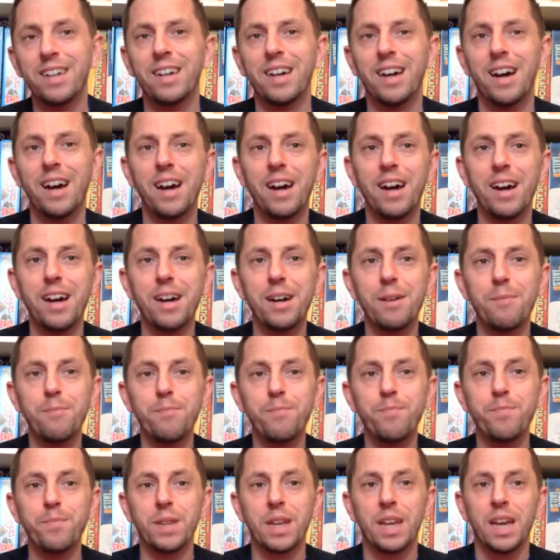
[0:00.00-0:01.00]

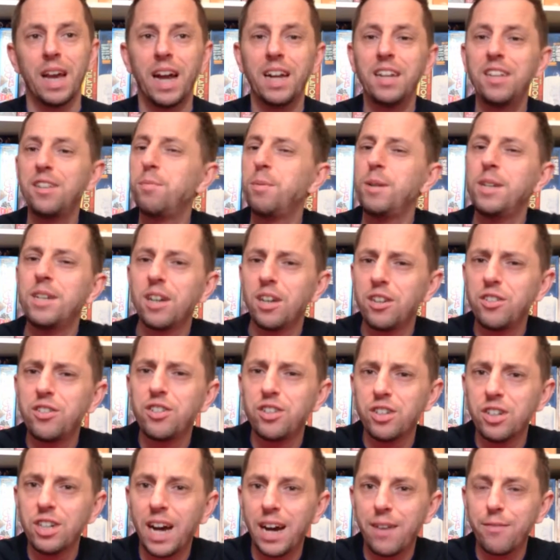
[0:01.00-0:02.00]
And it's been nice
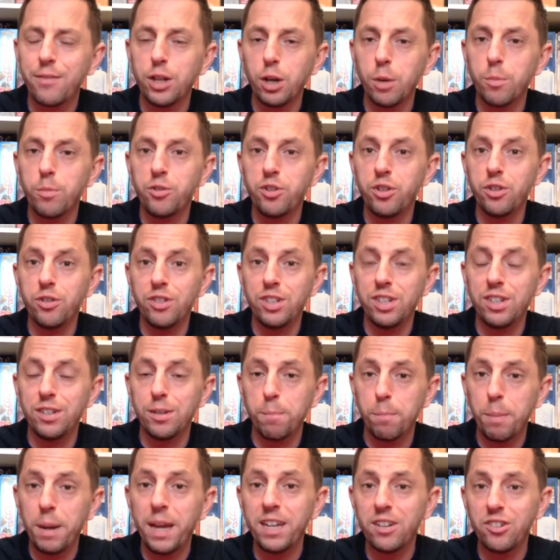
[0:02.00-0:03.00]
to have the opportunity to
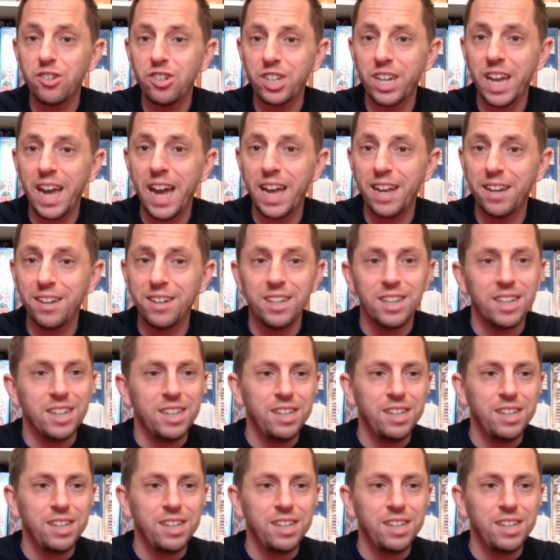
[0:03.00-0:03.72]
pitch again.